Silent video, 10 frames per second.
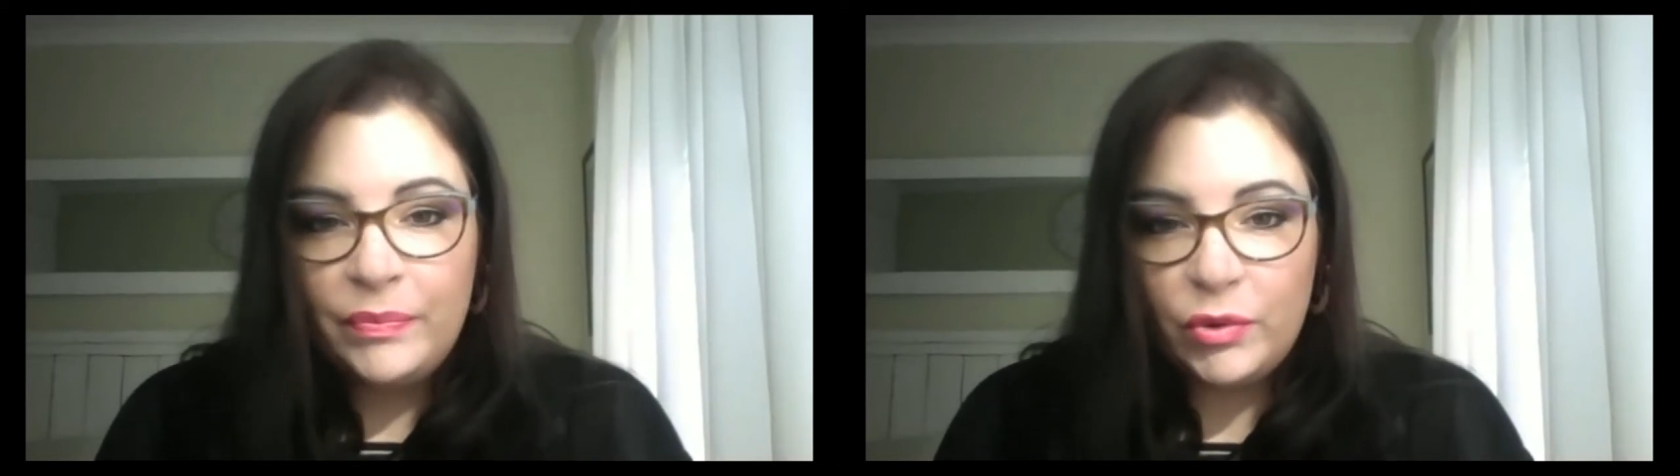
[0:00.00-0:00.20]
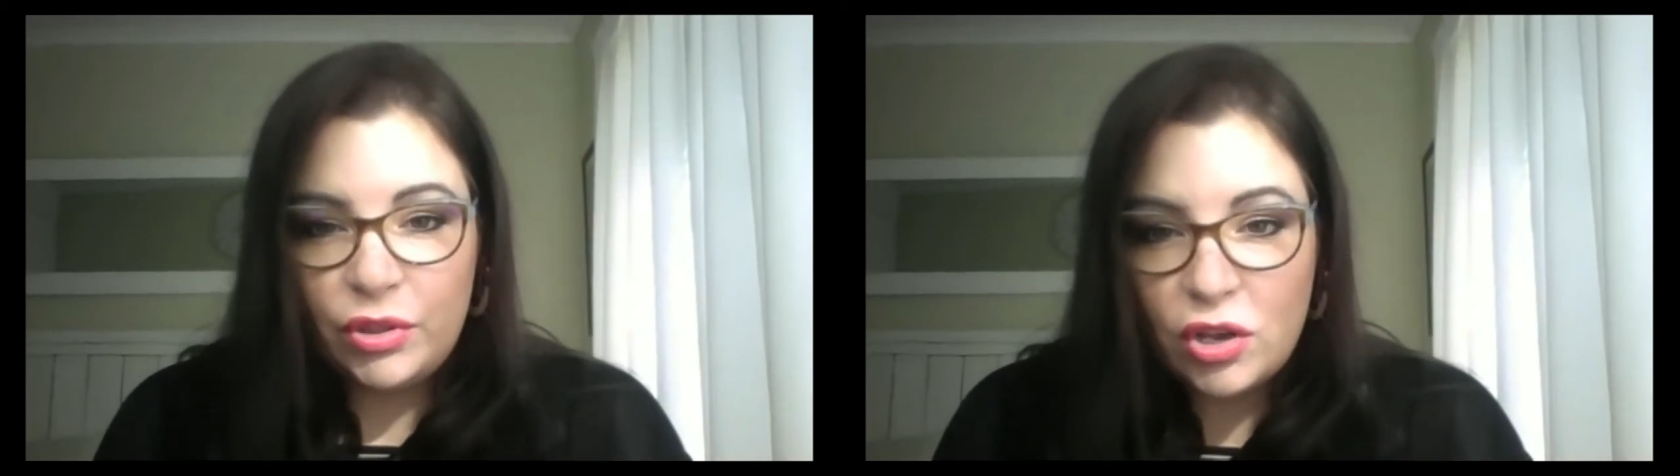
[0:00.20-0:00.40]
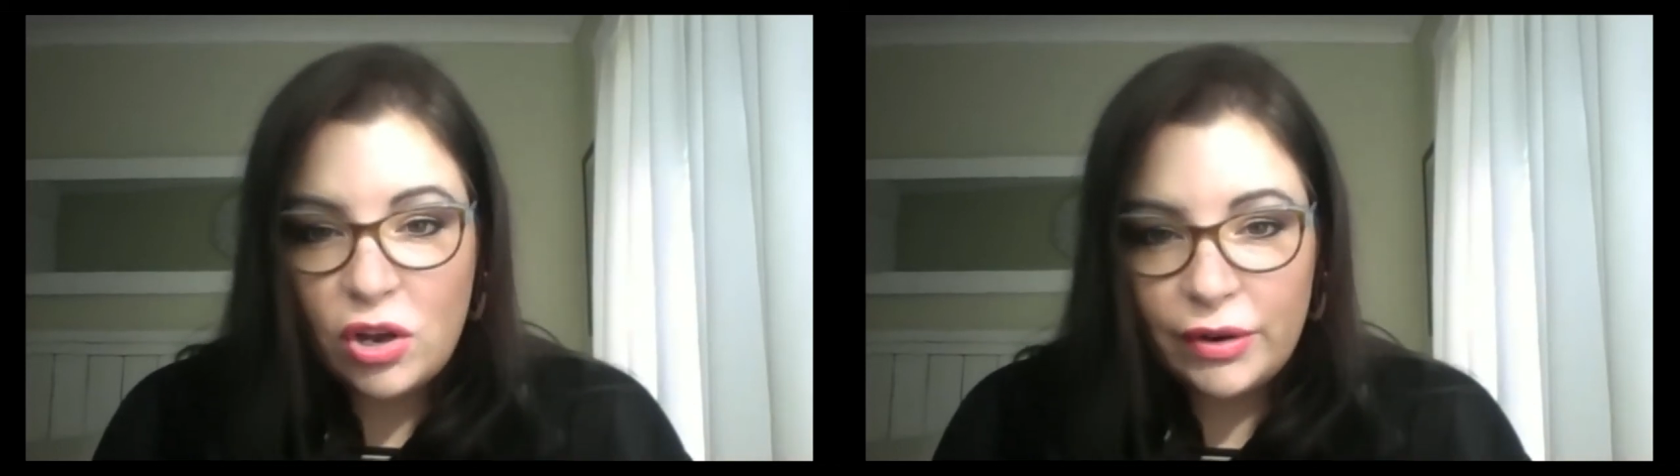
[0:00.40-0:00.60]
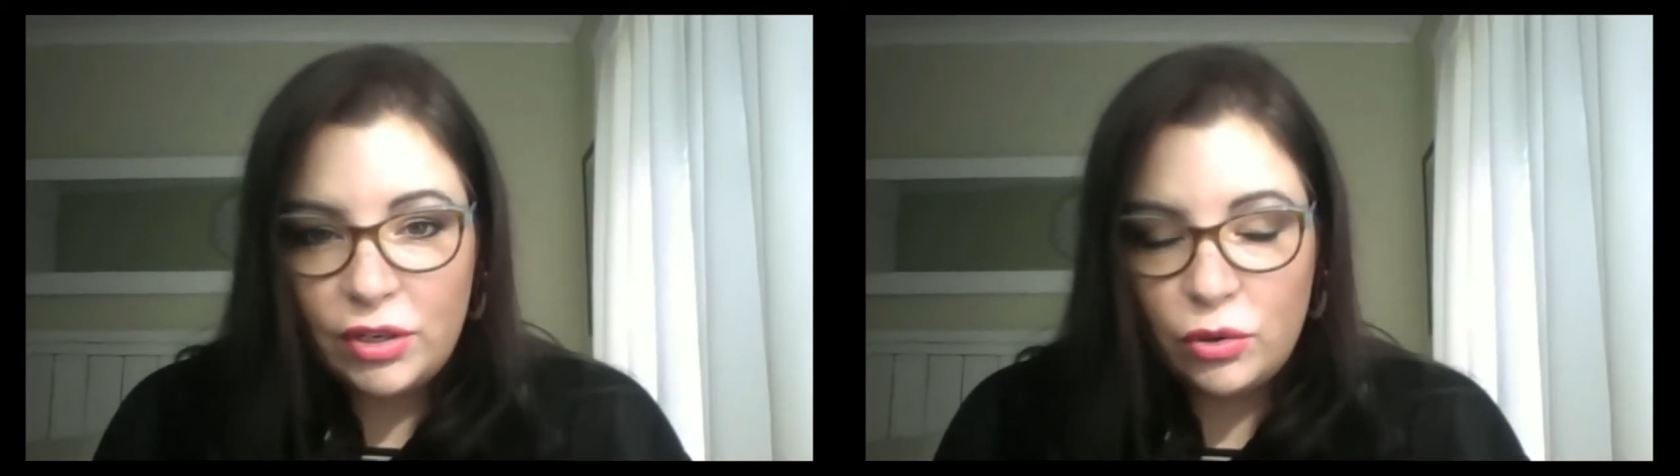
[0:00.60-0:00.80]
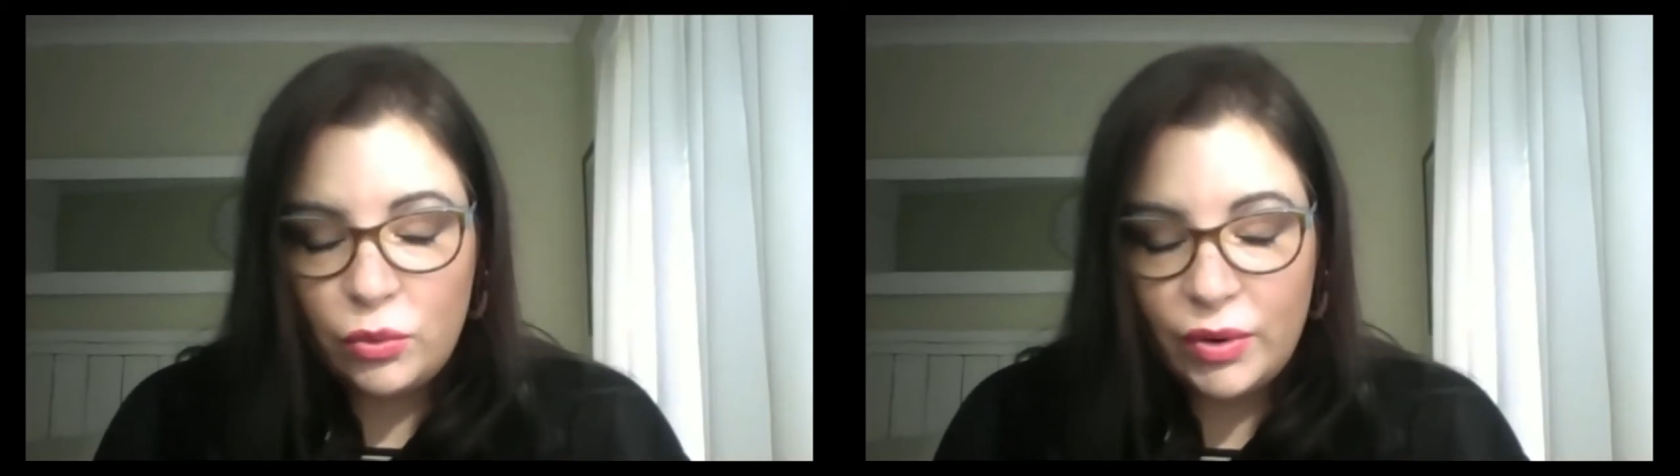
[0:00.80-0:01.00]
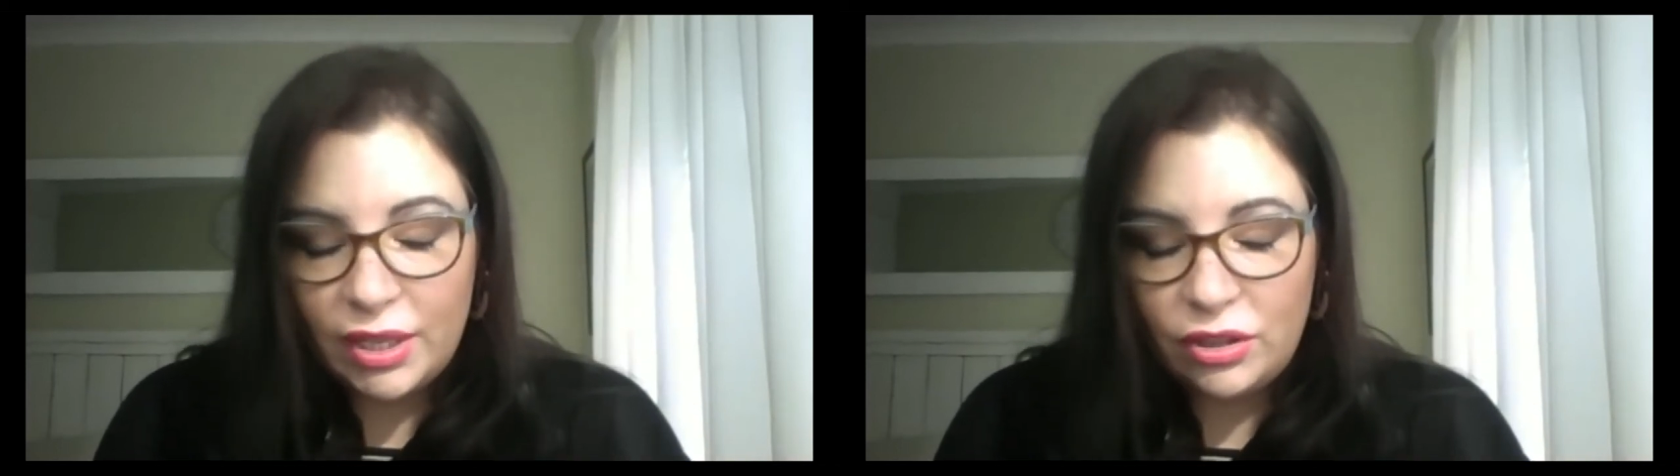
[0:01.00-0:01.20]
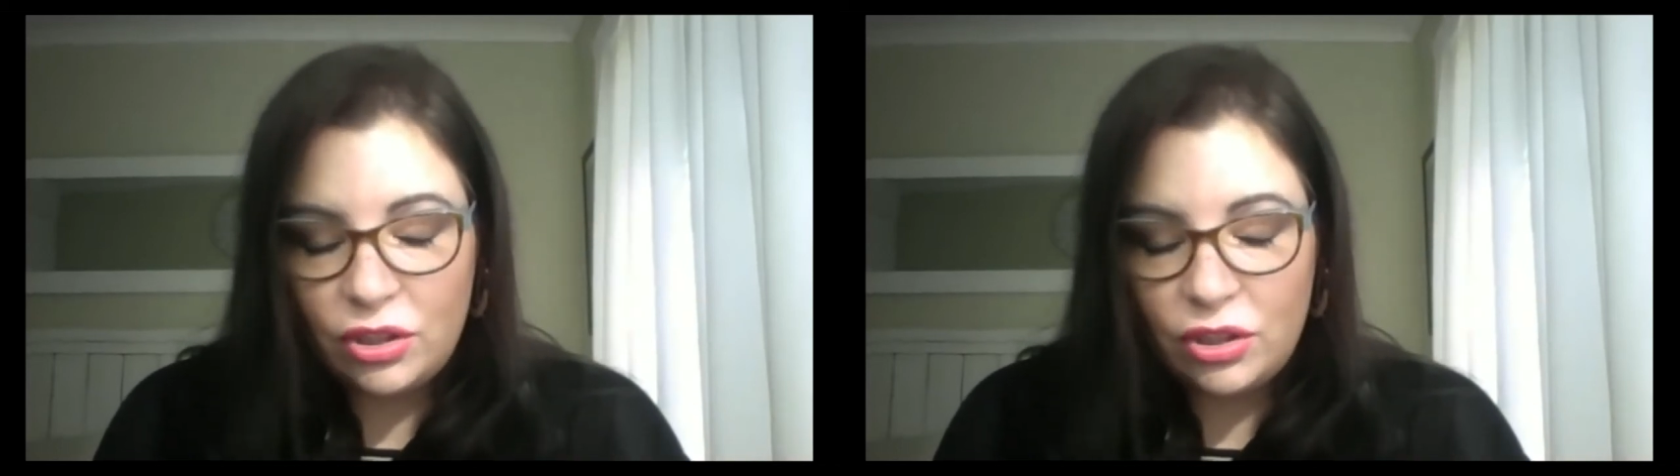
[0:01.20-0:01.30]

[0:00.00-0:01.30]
with corridor width